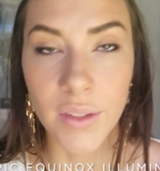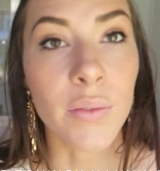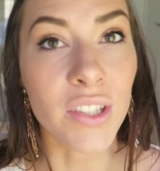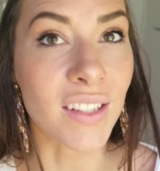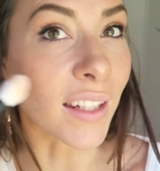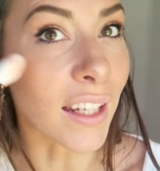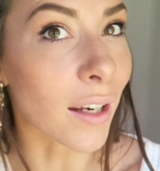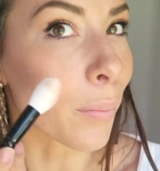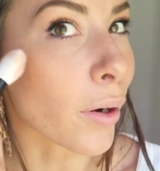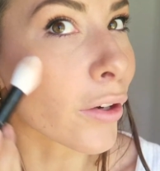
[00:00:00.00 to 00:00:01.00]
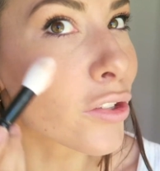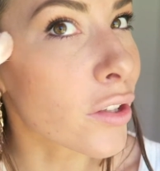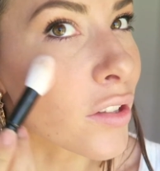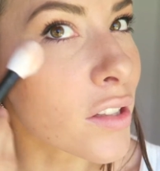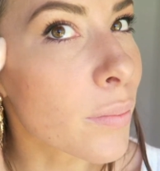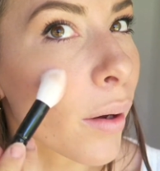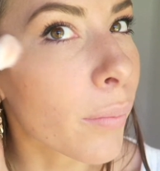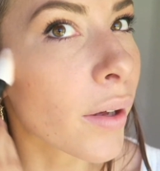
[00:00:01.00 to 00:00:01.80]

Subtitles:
Just gonna get a brush and just pop